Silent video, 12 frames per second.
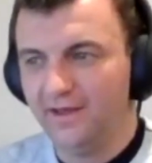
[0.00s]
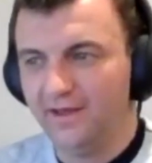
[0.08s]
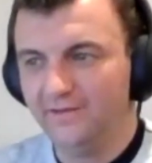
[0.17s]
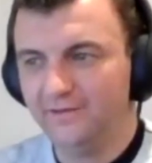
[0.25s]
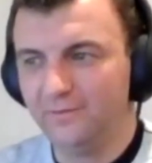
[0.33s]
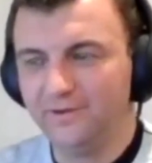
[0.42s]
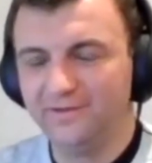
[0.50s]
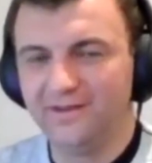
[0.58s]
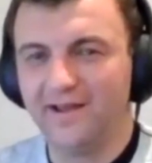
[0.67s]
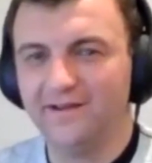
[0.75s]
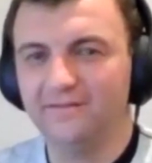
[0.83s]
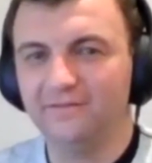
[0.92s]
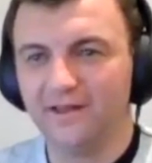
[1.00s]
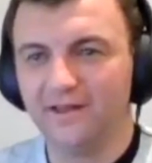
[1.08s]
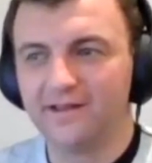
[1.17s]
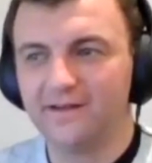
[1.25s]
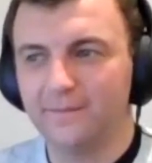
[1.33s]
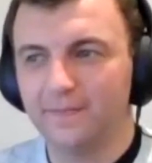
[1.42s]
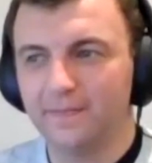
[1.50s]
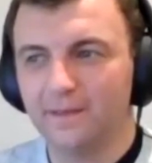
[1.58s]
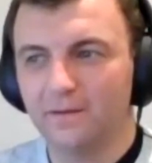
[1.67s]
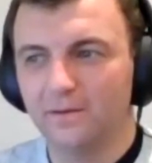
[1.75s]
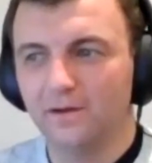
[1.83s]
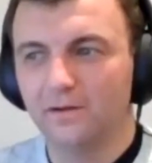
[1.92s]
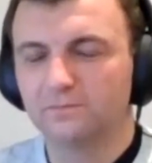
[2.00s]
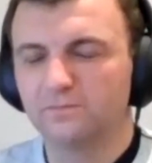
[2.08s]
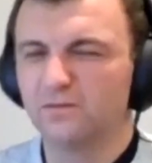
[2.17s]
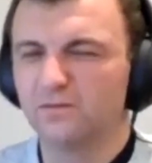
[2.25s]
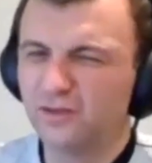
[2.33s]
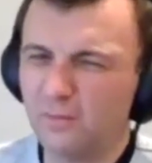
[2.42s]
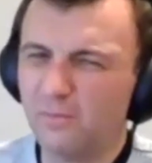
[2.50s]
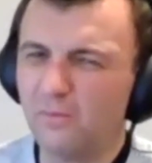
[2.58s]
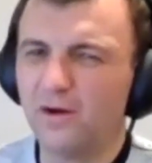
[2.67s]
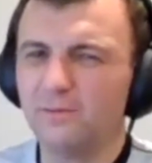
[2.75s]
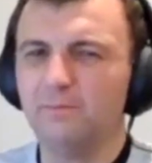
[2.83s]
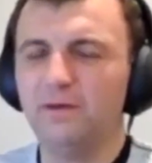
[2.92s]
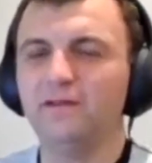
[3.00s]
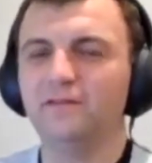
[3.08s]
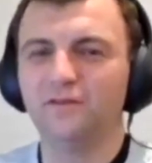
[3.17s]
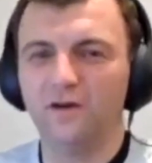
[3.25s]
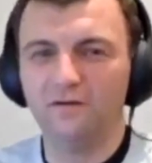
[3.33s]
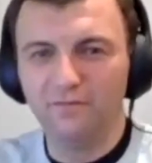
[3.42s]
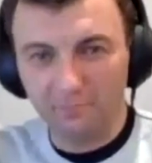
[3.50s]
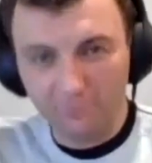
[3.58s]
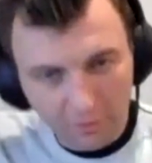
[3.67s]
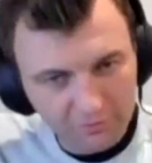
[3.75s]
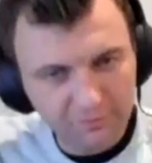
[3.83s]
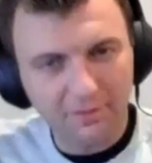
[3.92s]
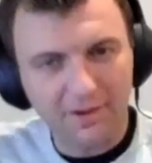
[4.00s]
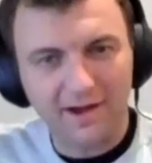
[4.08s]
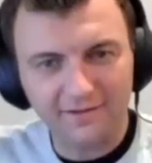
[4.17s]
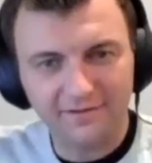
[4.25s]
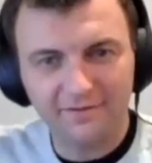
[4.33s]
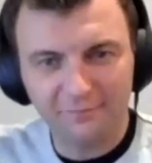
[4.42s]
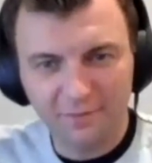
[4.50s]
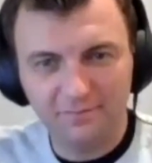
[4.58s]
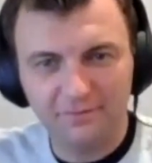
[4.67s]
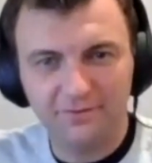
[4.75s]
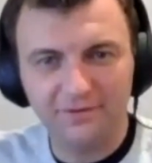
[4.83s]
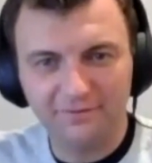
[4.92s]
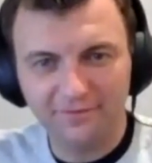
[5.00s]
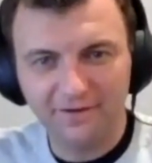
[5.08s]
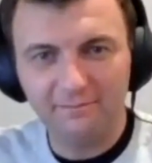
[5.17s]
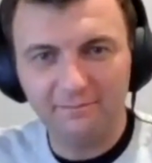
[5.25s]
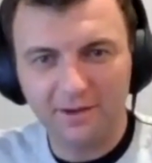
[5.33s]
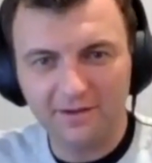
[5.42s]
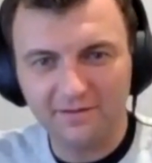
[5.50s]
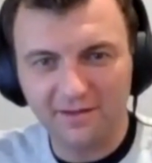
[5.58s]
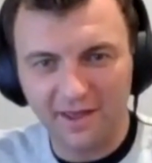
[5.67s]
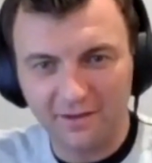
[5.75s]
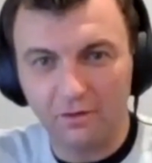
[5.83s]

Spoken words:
has always kind of like somewhat pissed off the most positive people in the fan base, and